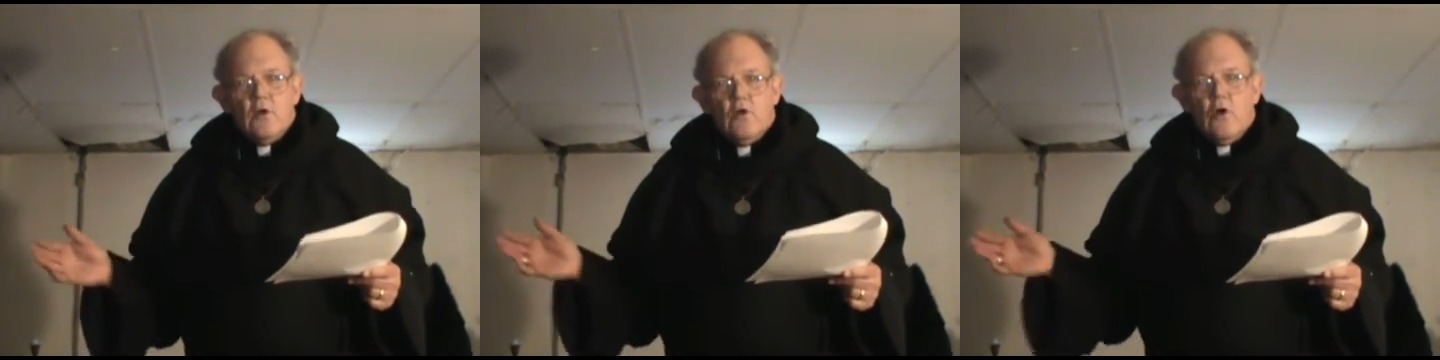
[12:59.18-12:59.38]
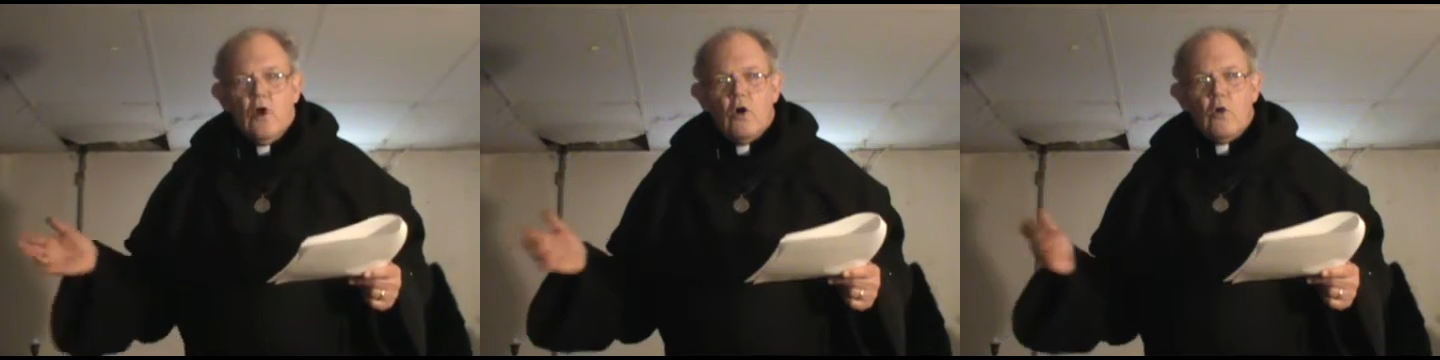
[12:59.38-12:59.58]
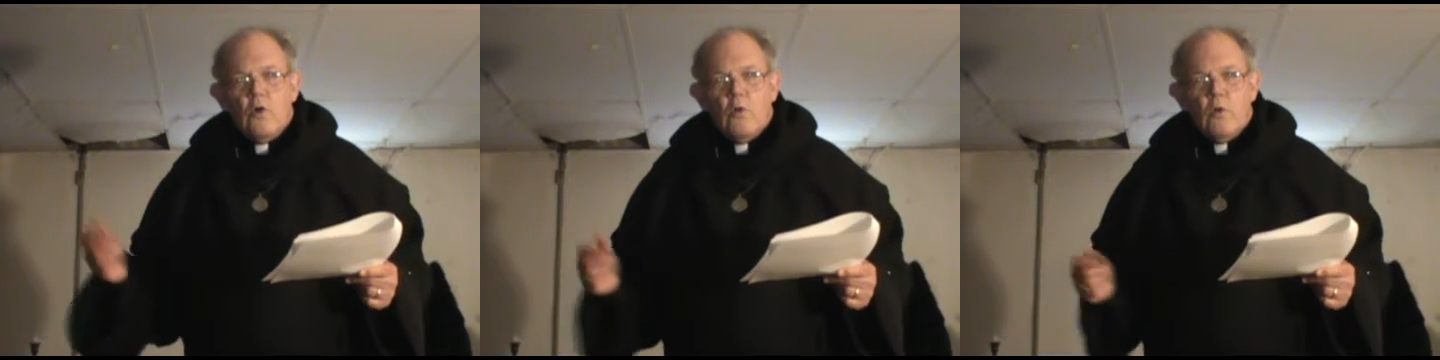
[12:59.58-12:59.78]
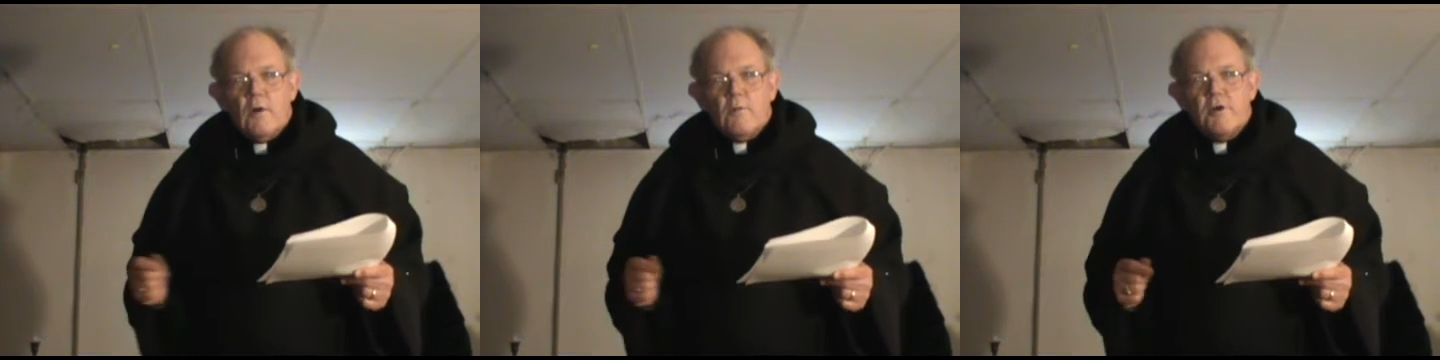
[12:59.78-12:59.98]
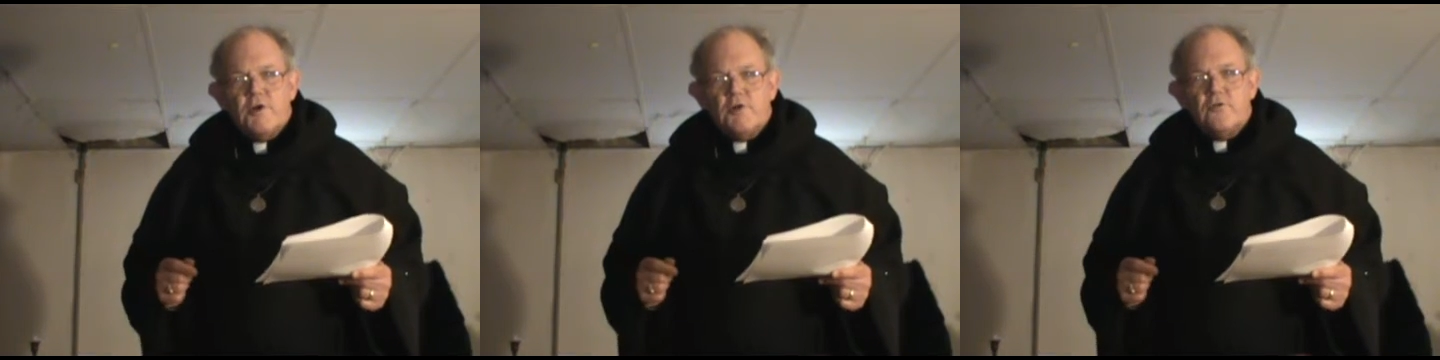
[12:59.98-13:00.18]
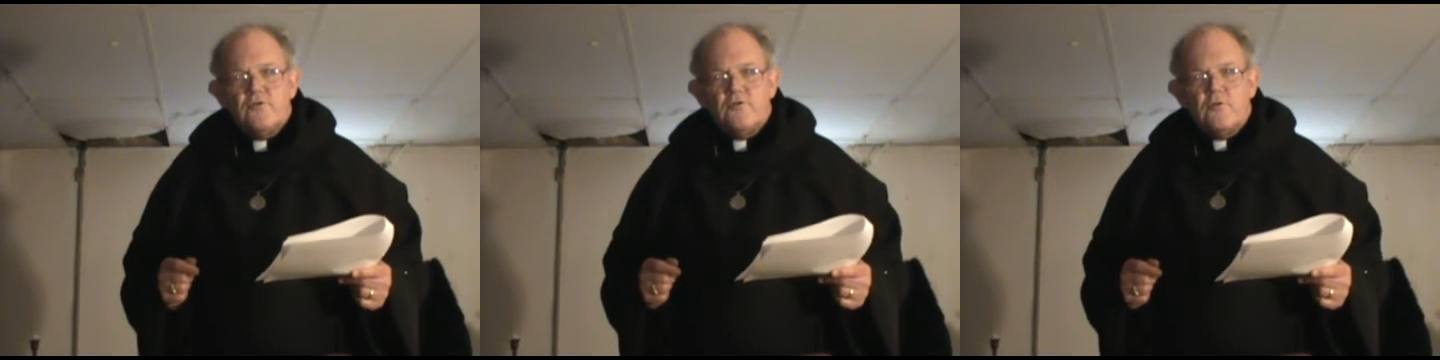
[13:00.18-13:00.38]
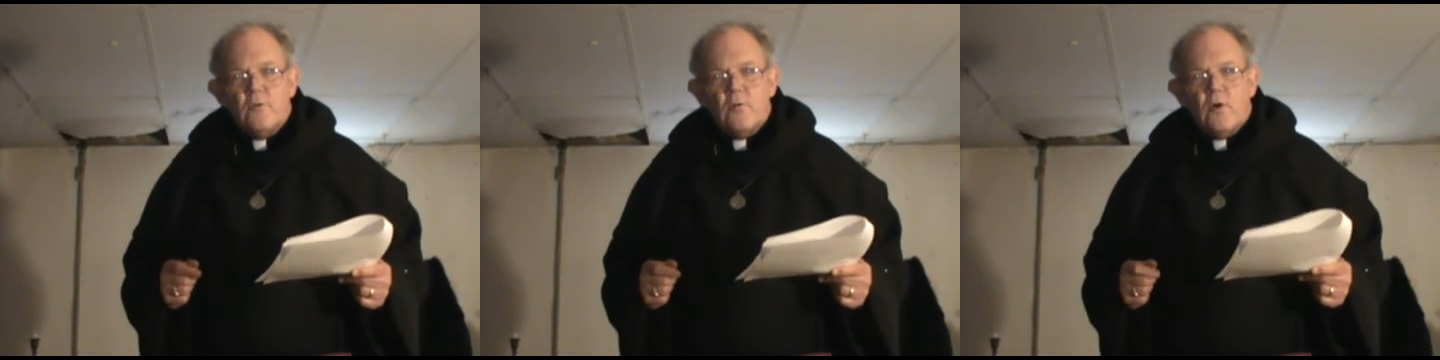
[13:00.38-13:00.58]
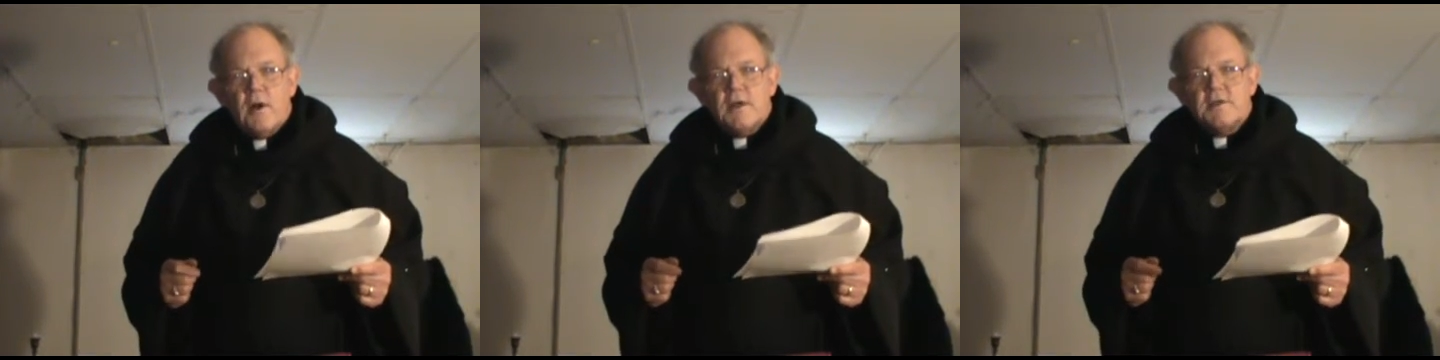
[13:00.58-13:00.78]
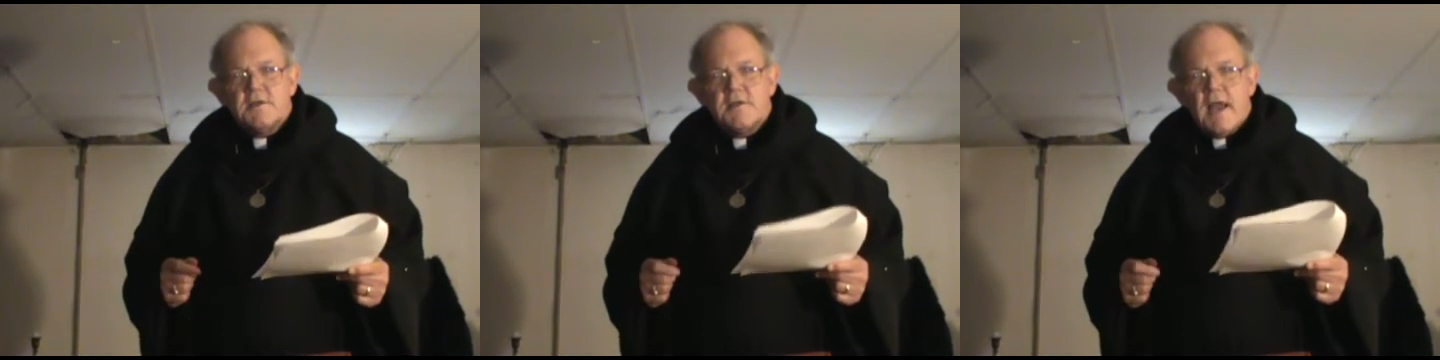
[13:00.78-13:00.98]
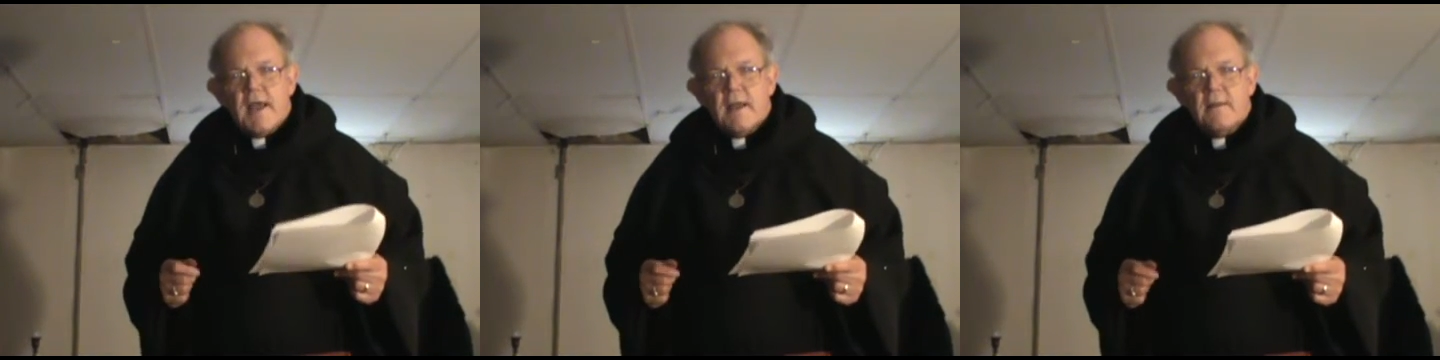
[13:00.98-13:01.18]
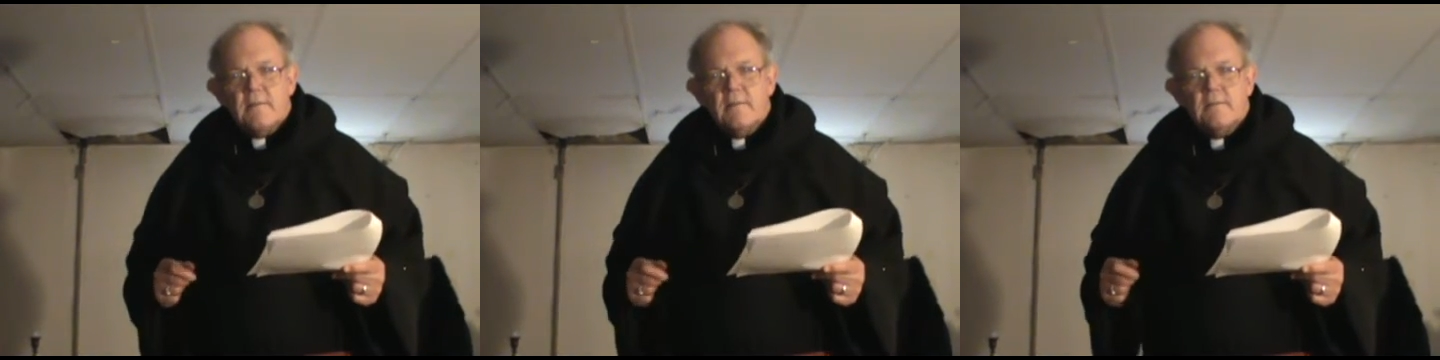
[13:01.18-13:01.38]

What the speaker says: what would you want to say?